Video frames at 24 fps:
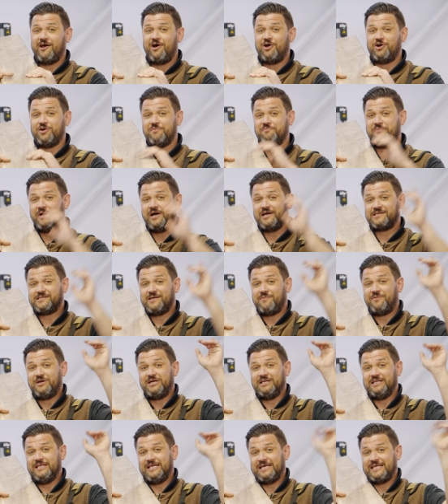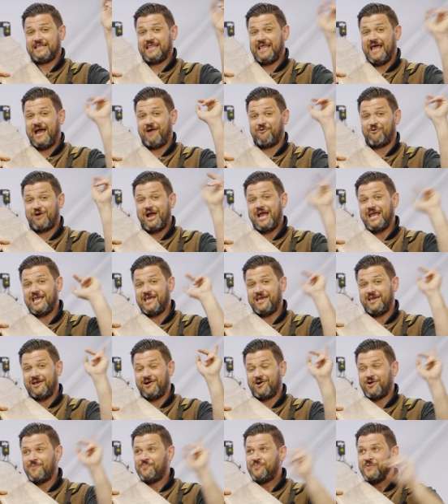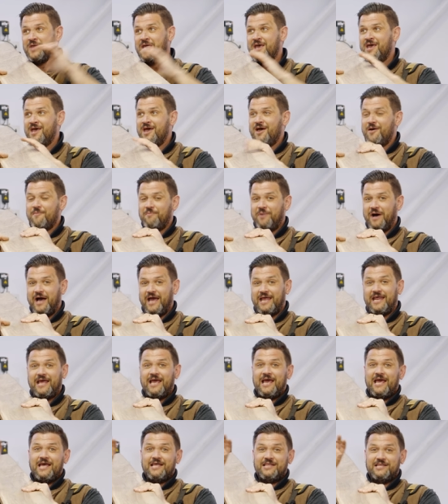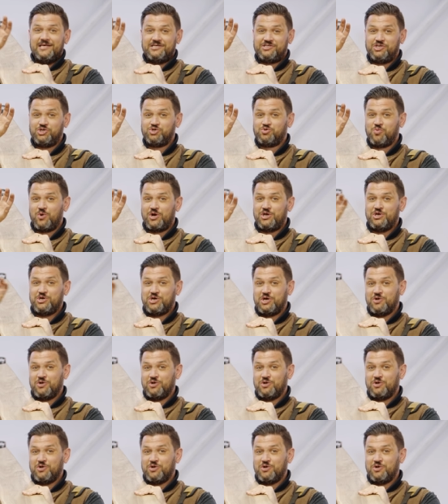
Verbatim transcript: hundred bucks. I'm gonna link that right here. But this is where you